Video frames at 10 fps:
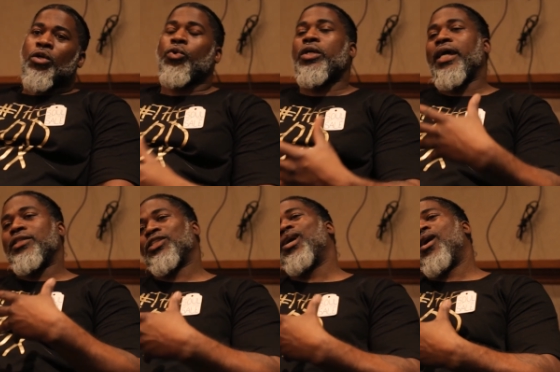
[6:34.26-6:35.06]

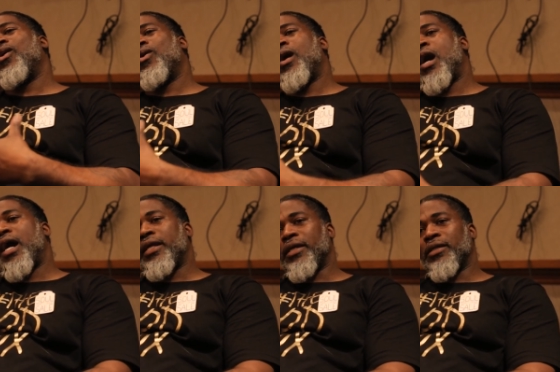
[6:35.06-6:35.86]
Create your own
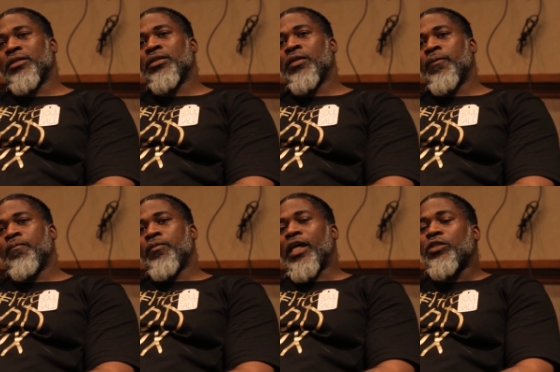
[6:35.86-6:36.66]
audience.
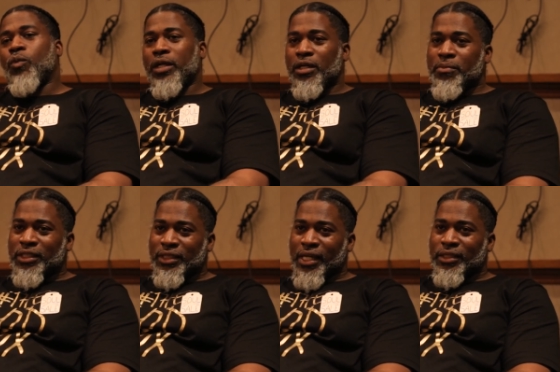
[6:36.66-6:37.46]
Mm-hmm. That's one of the
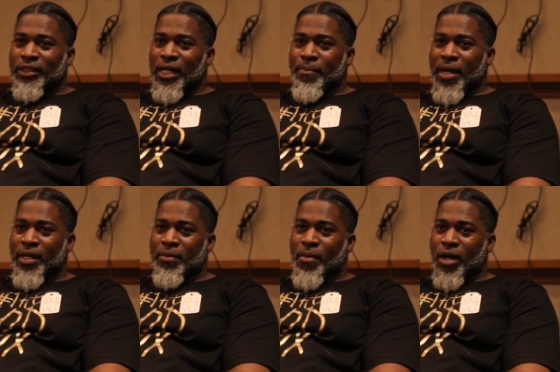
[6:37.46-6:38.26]
mistakes that I
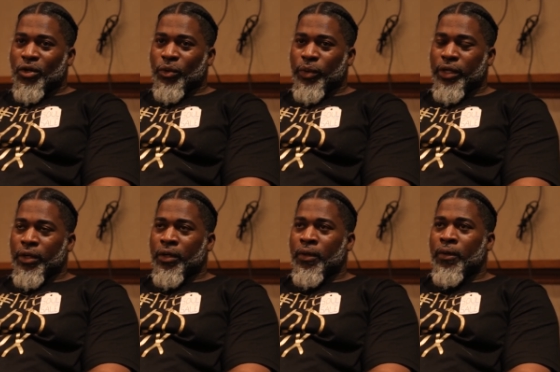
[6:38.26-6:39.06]
made in my
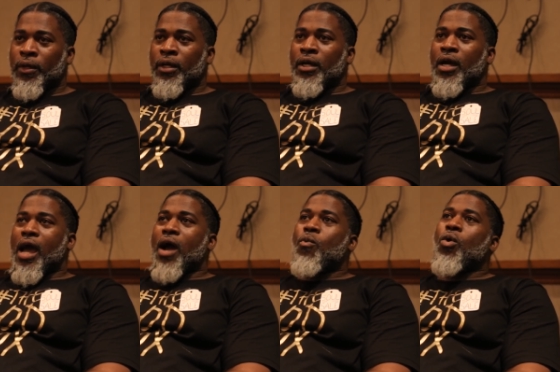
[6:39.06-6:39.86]
career.
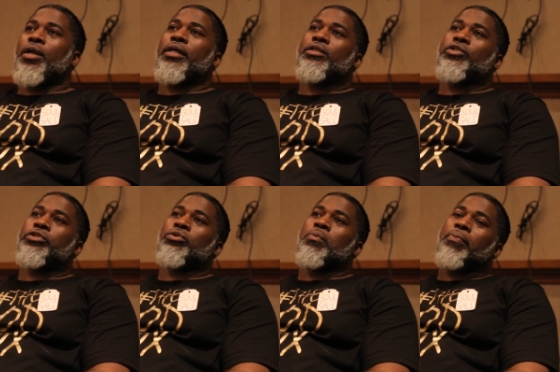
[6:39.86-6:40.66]
I wanted to